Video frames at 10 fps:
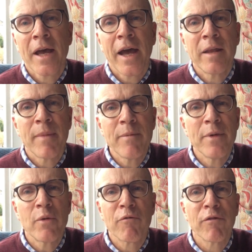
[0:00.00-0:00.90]
And it made
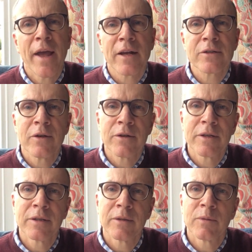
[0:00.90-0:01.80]
me reflect
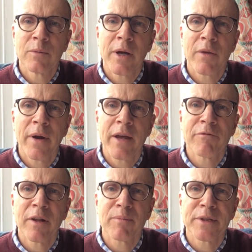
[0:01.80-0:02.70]
on whether I
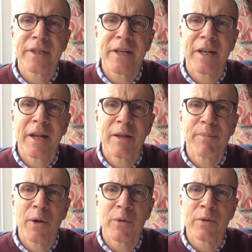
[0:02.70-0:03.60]
felt particularly
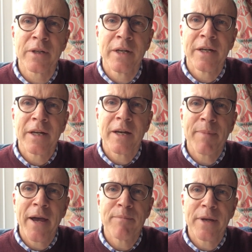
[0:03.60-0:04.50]
bold
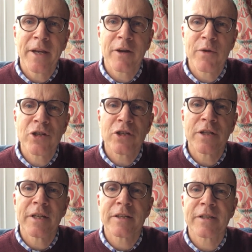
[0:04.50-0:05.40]
about being a
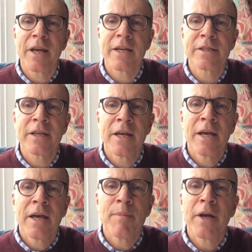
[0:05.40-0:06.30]
Christian these days,
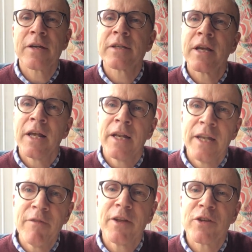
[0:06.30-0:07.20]
because
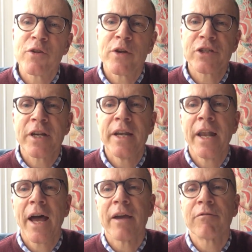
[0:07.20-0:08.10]
living the Christian
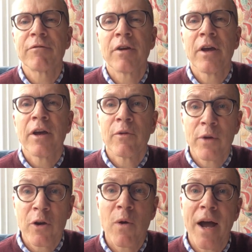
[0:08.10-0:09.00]
life
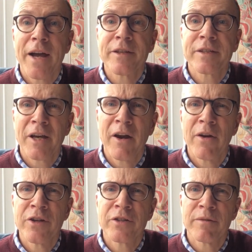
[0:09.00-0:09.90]
requires
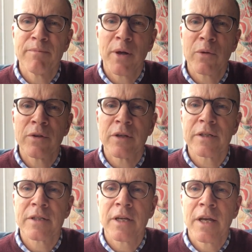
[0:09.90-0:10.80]
courage and
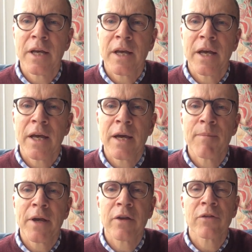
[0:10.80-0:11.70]
boldness,
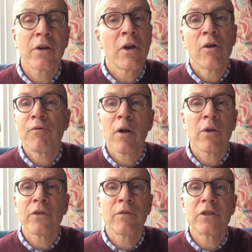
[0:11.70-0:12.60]
because
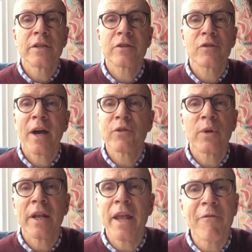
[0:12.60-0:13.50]
followers of Jesus Christ
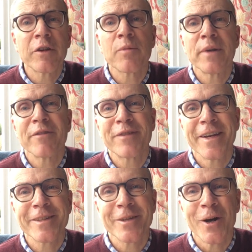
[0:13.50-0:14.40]
will inevitably
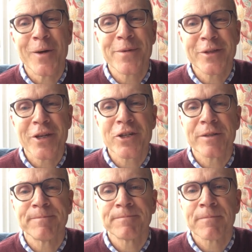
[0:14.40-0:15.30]
face opposition.